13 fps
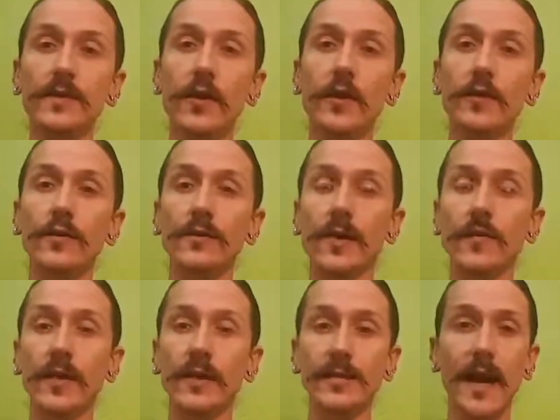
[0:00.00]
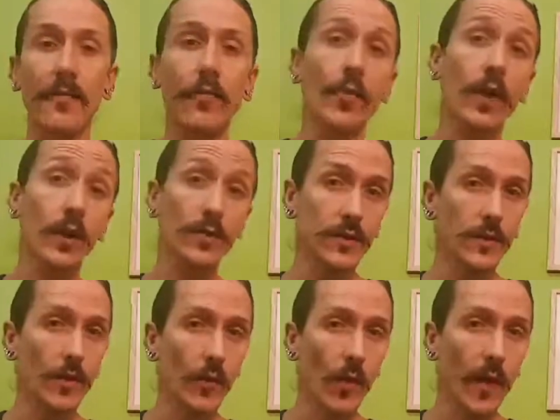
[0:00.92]
So something has happened when I was
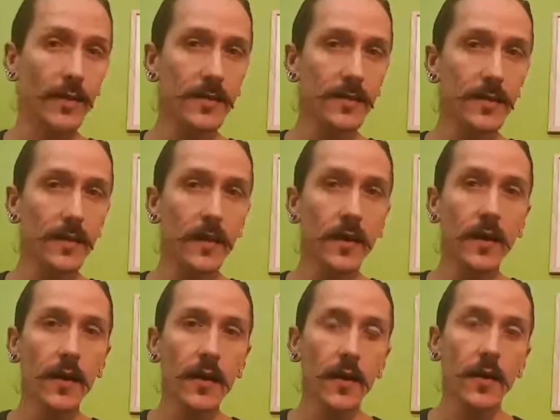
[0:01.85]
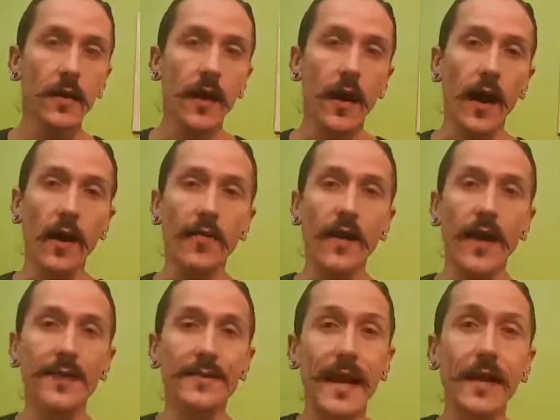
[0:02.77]
doing weights
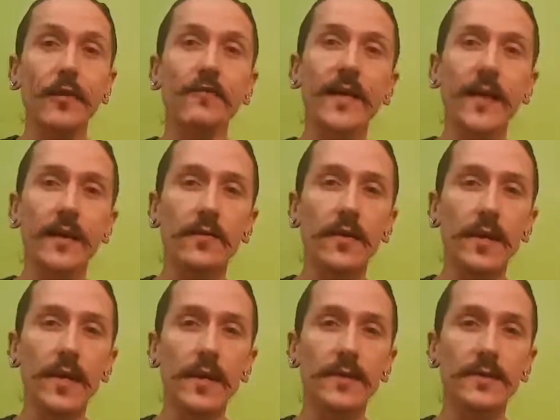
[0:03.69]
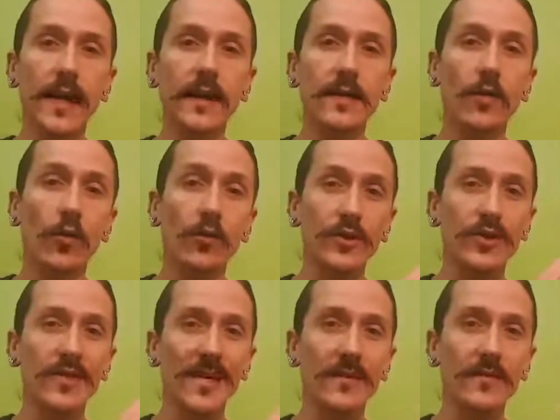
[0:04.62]
that has aggravated the tendon or the
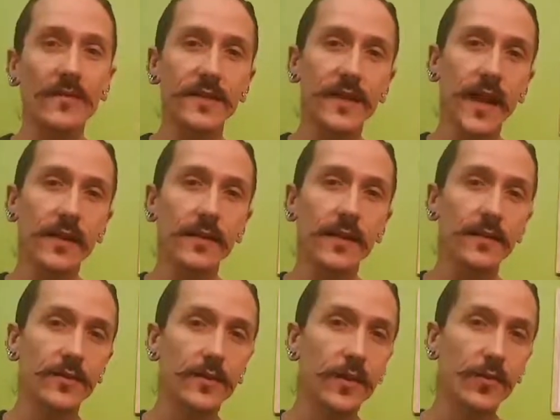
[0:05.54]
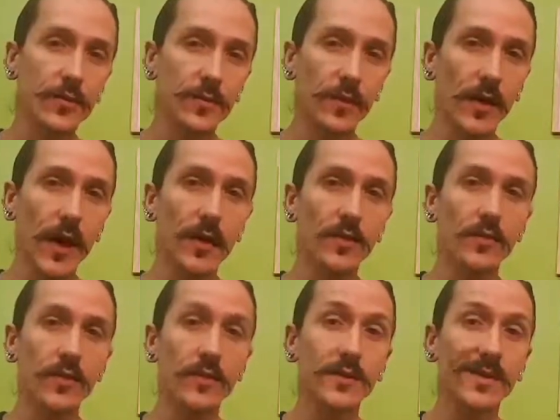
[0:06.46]
sheath of the tendon in the
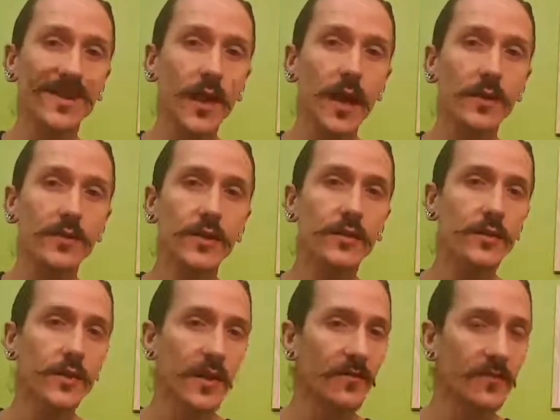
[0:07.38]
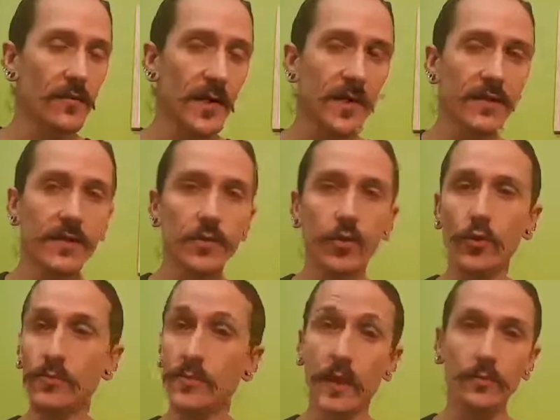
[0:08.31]
supraspinatus, which has enlarged it due to inflammation
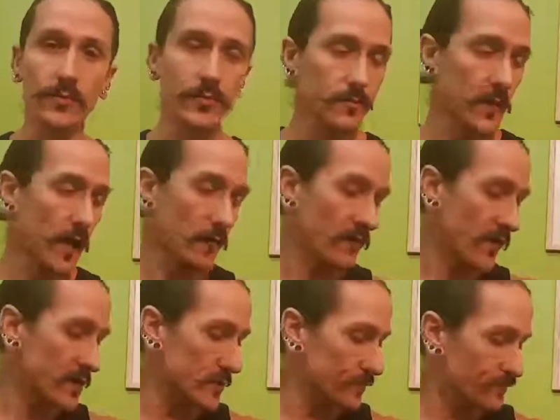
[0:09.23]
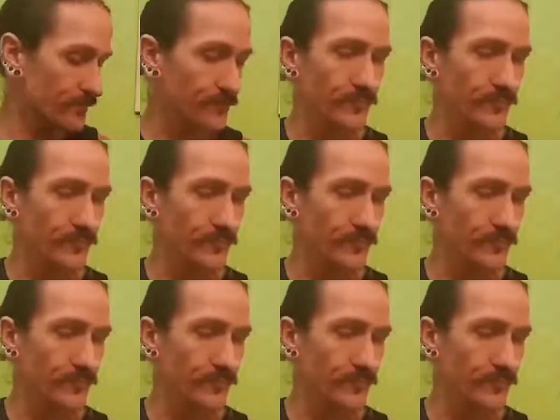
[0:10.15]
or some aggravation.